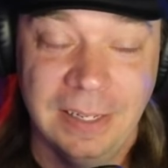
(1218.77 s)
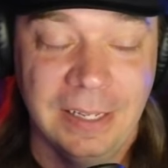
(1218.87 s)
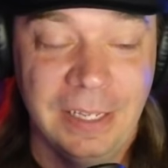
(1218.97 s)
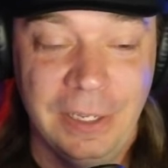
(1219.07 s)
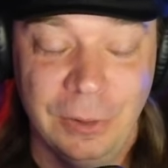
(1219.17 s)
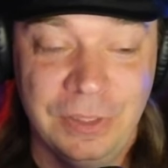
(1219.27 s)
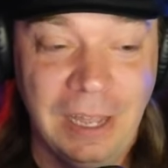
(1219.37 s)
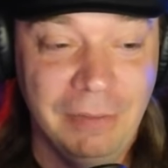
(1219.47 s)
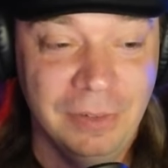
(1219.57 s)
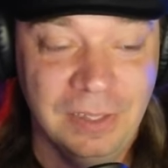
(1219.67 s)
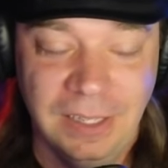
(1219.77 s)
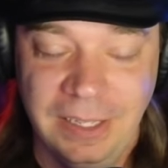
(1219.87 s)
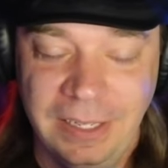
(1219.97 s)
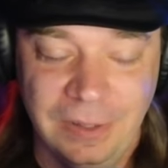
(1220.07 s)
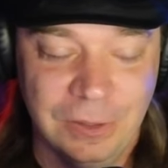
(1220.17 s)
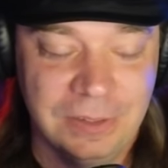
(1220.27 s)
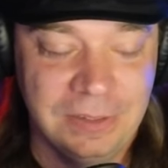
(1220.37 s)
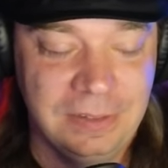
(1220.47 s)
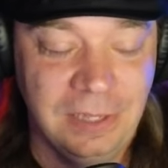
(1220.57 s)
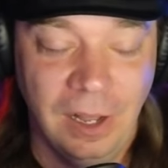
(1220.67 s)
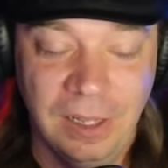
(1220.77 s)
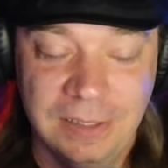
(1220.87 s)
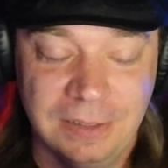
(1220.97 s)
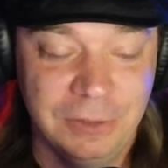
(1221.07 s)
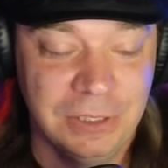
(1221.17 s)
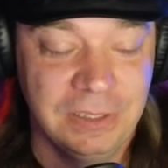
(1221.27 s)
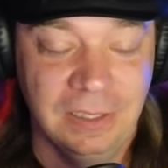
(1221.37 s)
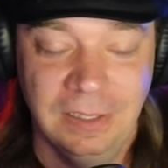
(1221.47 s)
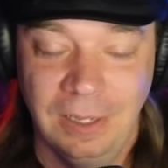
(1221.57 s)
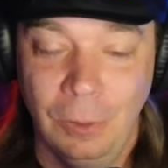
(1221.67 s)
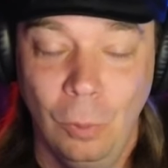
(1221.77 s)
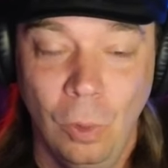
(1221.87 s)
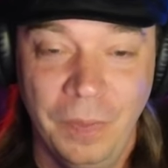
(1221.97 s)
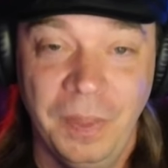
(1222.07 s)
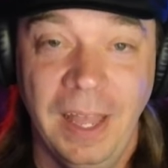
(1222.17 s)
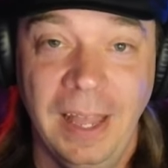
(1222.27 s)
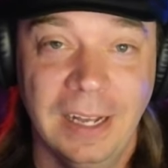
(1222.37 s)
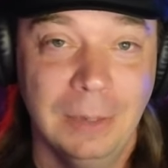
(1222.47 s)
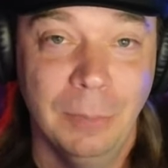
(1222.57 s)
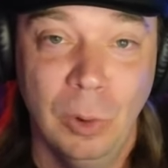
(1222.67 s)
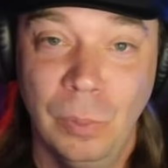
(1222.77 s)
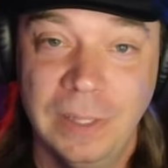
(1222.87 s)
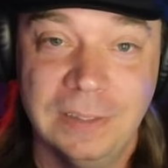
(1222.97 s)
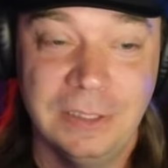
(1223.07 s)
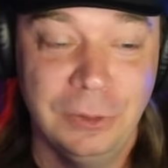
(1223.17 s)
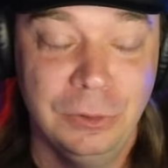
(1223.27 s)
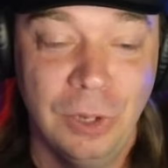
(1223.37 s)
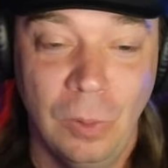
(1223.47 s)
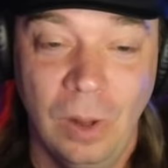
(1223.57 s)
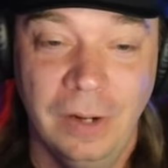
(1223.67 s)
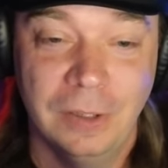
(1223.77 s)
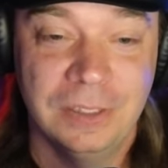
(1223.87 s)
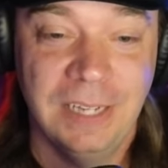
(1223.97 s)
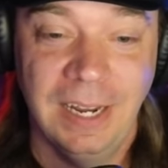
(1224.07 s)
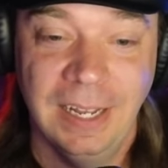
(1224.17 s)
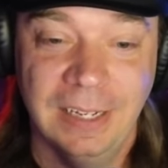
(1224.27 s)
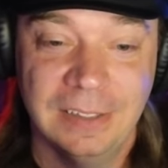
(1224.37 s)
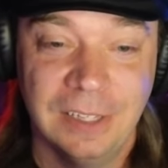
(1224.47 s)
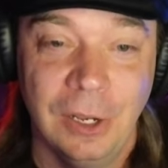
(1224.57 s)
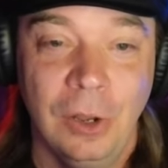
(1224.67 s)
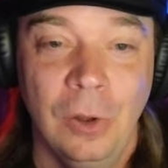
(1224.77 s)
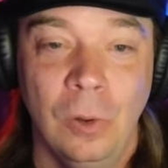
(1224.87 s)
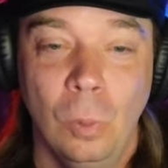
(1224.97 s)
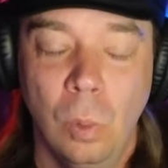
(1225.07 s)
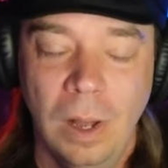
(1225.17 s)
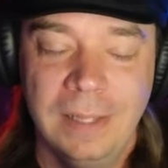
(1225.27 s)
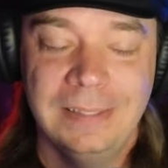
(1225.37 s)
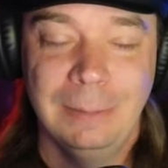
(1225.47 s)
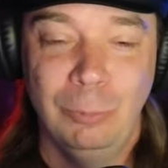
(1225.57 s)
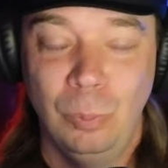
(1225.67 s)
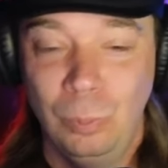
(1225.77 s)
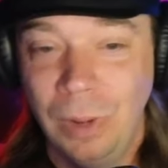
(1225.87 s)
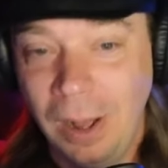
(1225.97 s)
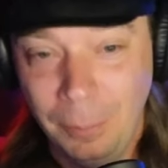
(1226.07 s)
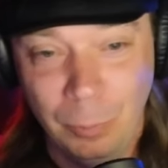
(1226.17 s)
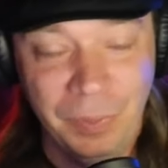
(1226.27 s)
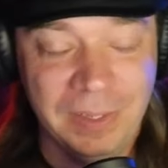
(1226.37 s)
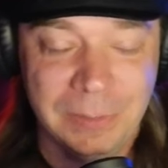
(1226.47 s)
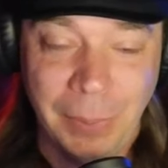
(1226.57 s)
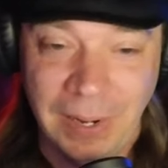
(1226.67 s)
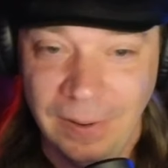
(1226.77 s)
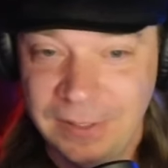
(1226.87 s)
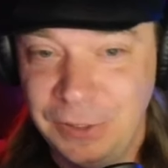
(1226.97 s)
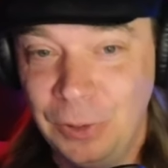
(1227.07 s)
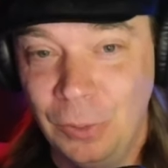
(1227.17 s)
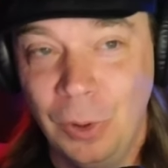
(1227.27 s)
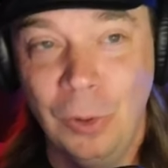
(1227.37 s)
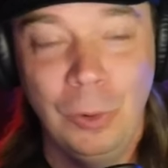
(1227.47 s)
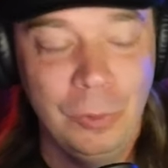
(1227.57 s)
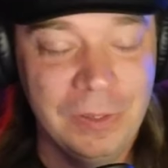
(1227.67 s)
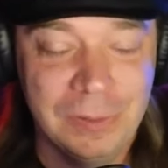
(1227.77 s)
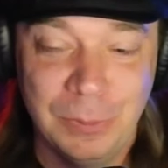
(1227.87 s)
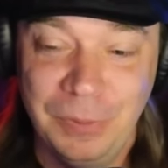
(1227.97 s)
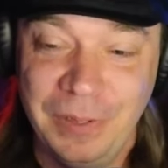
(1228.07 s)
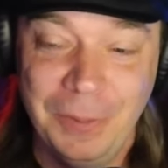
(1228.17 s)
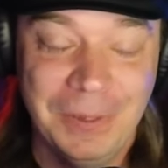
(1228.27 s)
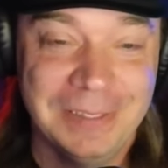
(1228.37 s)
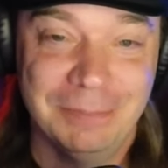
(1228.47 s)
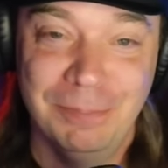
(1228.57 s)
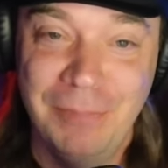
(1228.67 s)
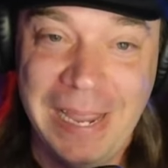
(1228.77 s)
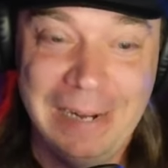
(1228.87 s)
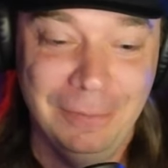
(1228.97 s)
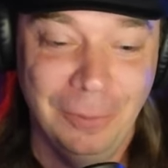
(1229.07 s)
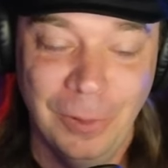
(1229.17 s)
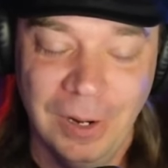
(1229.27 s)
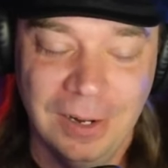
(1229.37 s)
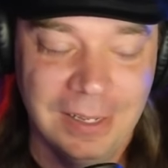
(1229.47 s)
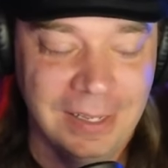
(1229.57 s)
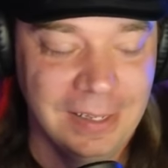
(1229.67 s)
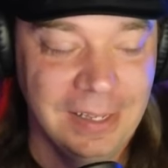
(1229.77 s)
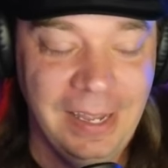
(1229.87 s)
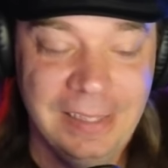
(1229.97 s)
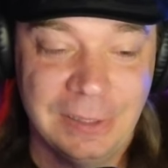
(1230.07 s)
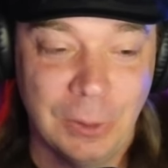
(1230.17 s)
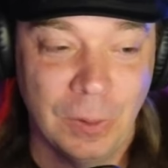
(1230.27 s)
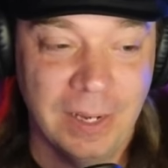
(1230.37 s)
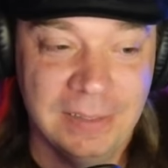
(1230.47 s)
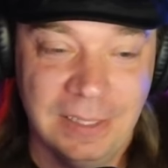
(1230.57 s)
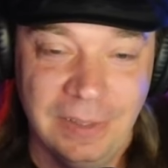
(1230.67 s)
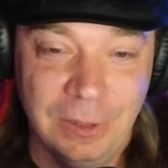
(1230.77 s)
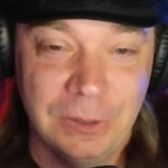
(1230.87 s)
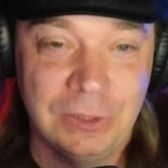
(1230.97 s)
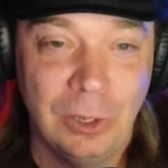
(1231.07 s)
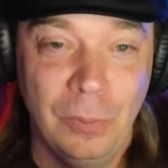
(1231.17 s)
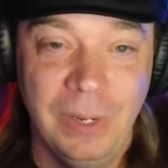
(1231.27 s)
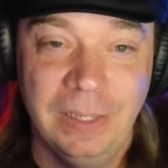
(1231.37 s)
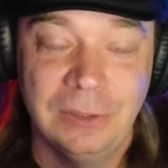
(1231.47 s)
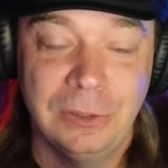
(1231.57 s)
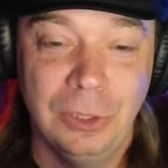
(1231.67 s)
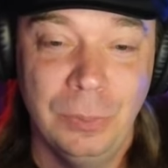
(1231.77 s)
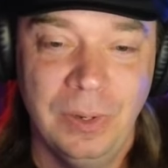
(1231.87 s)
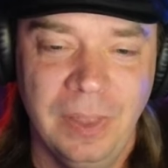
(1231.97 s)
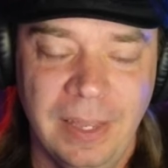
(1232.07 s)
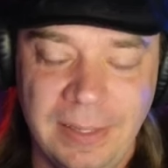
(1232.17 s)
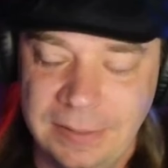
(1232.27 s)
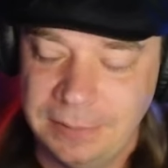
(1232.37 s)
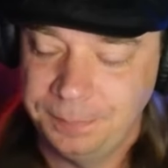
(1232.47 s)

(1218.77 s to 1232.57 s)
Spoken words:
There's tons of just what the heck moments. You don't understand what is up with these parents. You don't know who this movie was made for. It's crazy. There's so many stupid things.